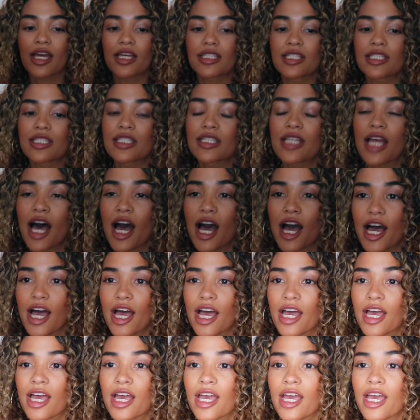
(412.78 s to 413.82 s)
It's
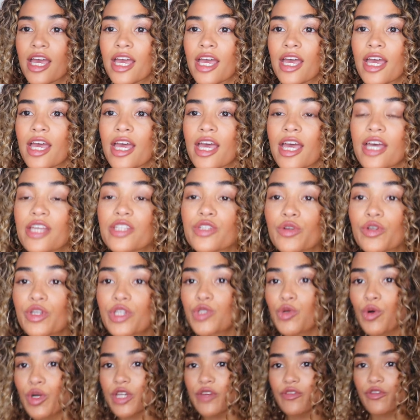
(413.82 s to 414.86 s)
only
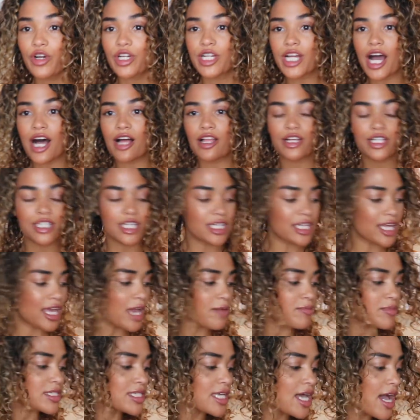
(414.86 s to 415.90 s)
$24 on
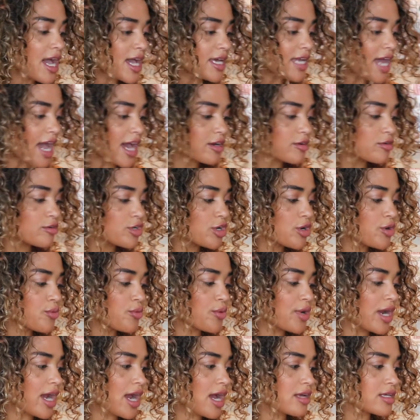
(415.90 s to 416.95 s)
Amazon. I don't know
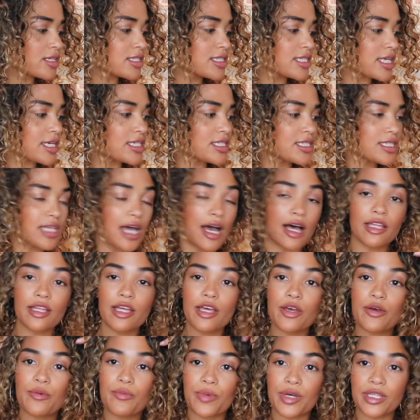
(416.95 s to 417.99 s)
where else they sell
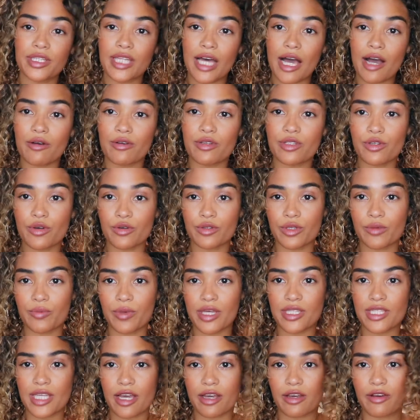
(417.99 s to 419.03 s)
it, but that was the only
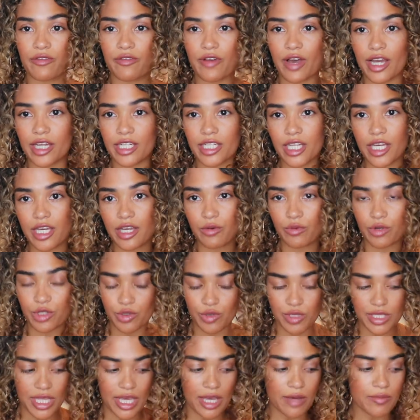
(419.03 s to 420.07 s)
place I could find it, which
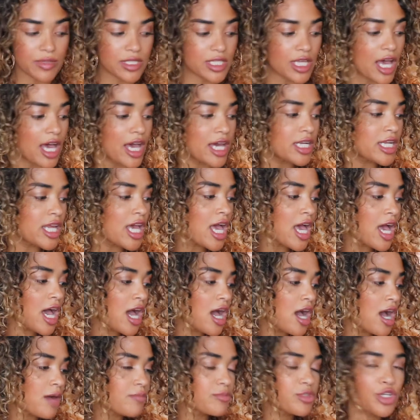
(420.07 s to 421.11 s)
was Amazon.
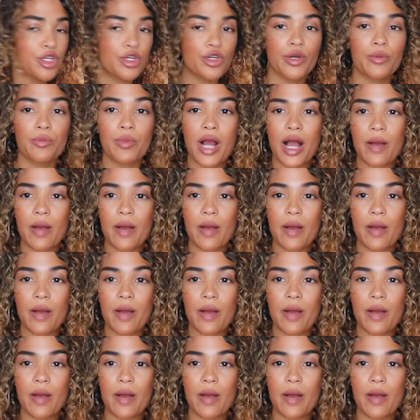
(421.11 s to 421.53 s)
I'm sure you could